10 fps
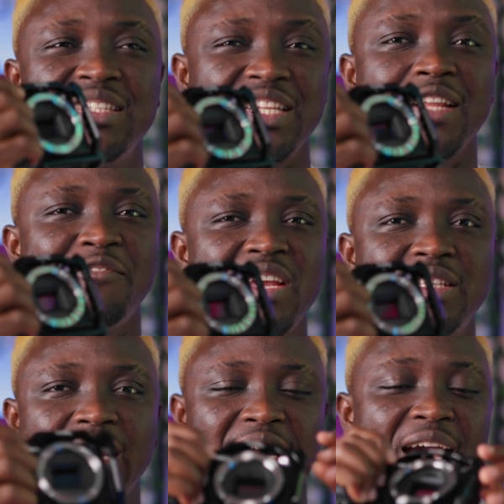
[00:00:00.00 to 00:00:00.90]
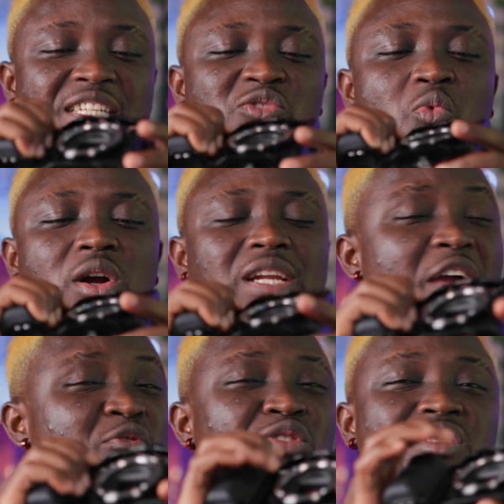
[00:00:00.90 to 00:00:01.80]
ZV-E10. It is what
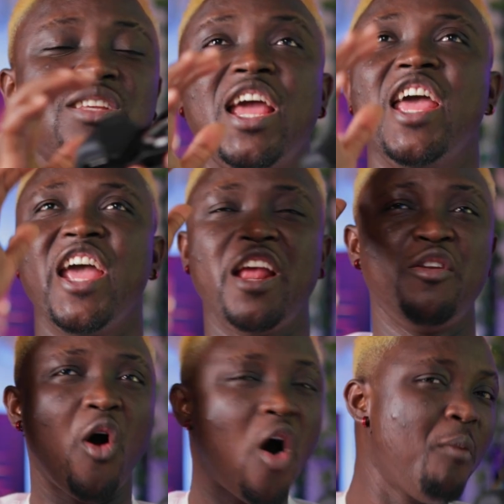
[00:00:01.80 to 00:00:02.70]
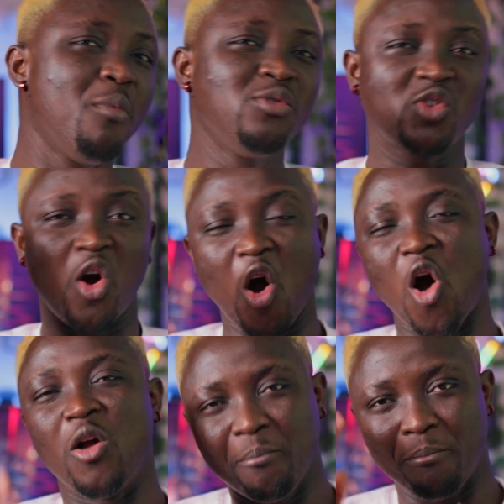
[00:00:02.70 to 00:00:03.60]
I use in almost
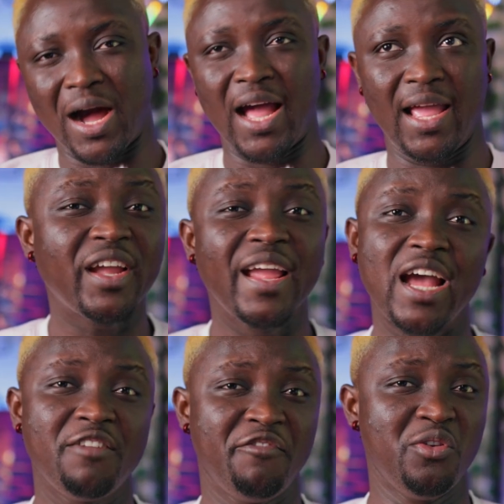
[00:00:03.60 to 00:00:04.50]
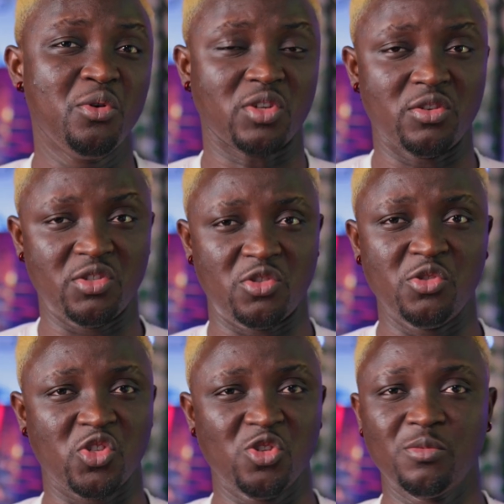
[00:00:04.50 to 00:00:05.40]
all my talking head videos on
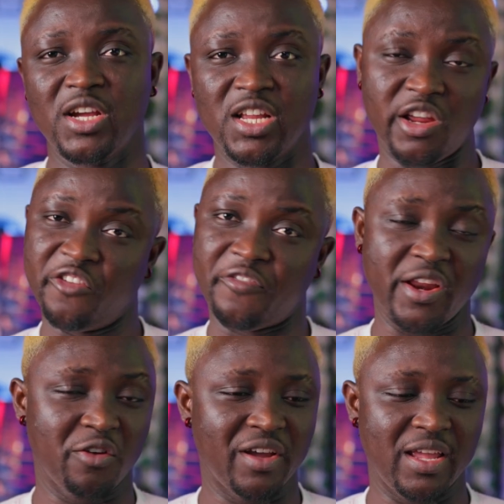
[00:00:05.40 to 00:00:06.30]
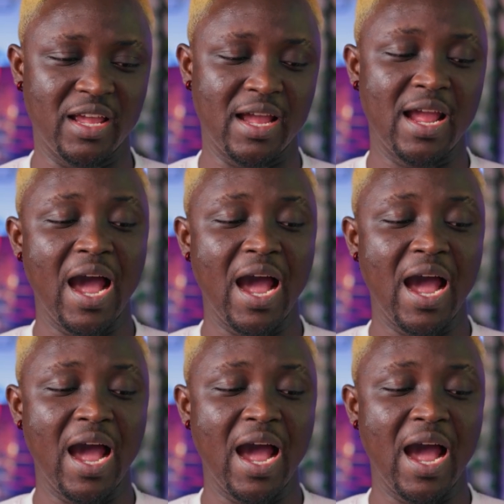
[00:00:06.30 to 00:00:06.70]
YouTube that you find over here.